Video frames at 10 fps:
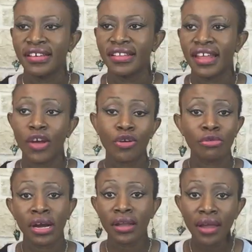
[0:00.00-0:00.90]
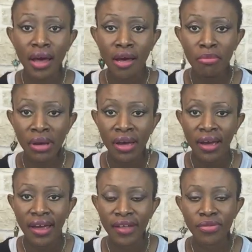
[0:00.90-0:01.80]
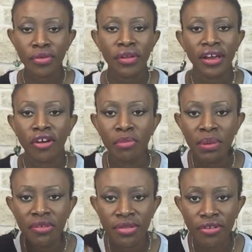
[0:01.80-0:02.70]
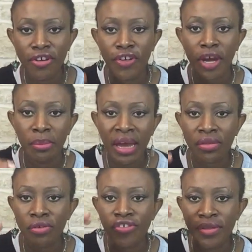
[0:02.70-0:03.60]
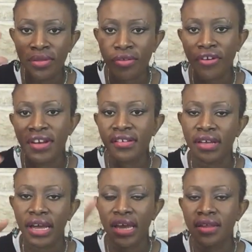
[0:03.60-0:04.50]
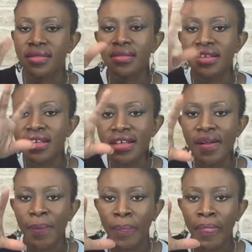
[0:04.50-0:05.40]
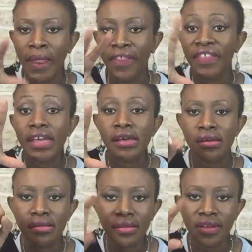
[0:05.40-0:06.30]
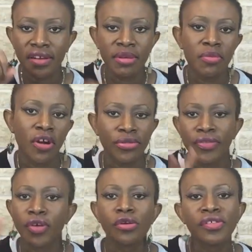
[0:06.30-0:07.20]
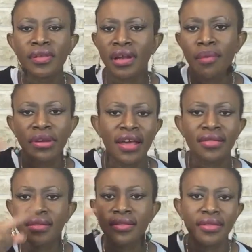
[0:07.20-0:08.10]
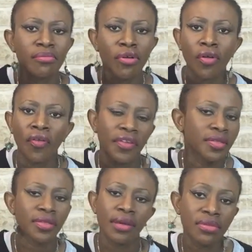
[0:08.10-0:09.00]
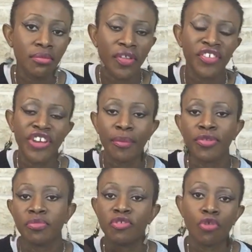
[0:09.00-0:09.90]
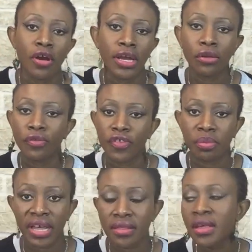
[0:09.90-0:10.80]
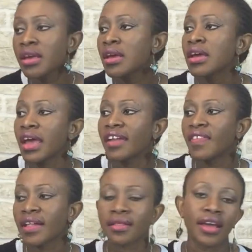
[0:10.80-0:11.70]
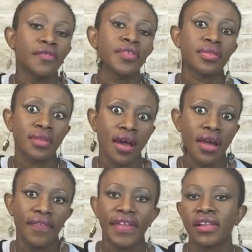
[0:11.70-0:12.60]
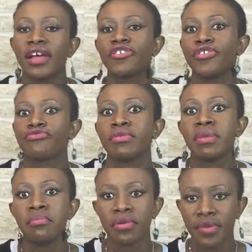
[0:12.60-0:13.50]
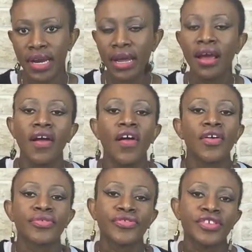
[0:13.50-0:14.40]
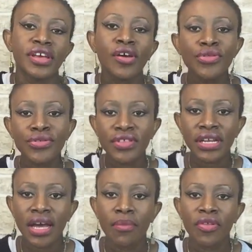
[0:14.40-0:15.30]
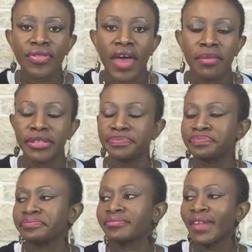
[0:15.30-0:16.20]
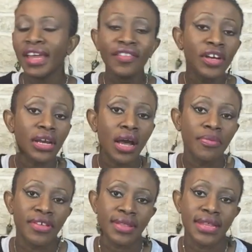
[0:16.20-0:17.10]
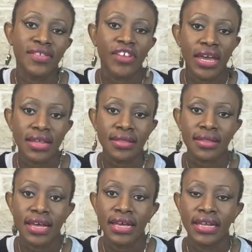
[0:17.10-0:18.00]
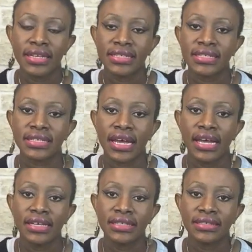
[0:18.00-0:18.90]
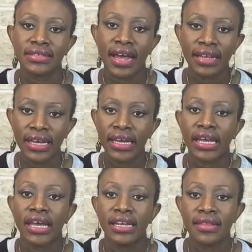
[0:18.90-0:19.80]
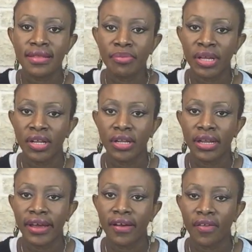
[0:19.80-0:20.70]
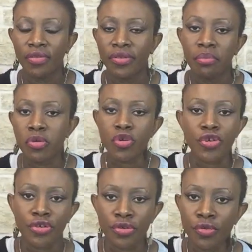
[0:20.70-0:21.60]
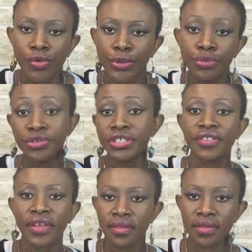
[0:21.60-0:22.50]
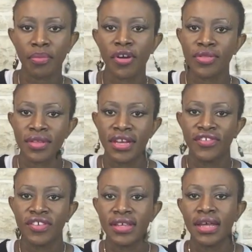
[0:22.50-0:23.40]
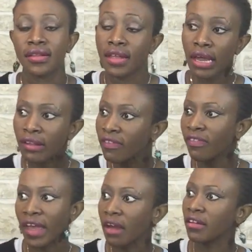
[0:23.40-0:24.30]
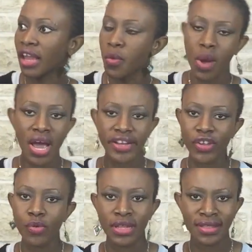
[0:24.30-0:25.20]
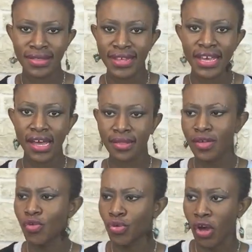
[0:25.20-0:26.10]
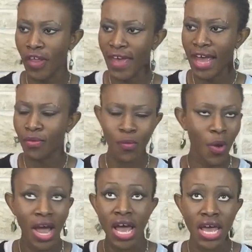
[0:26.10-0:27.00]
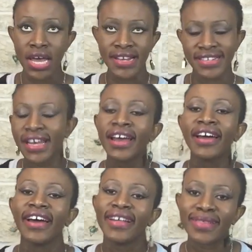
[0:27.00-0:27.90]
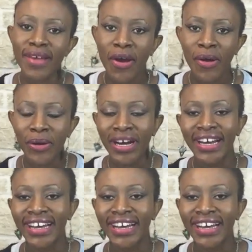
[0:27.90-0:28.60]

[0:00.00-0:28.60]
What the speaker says: they go to a club, and so, like, her memory's starting to come back, so she's starting to, like, kind of see things in the demi-monde. So they go to this club, it has this symbol, and it's the same symbol that she happens to be drawing all over the place, and that's kind of the sign that, like, she's remembering. So she goes to the club with Simon. In the club, she sees Jace and Alec and Isabel, like, murder whom she thinks is a person, and then they're like, what? You can see us? You saw that? What? So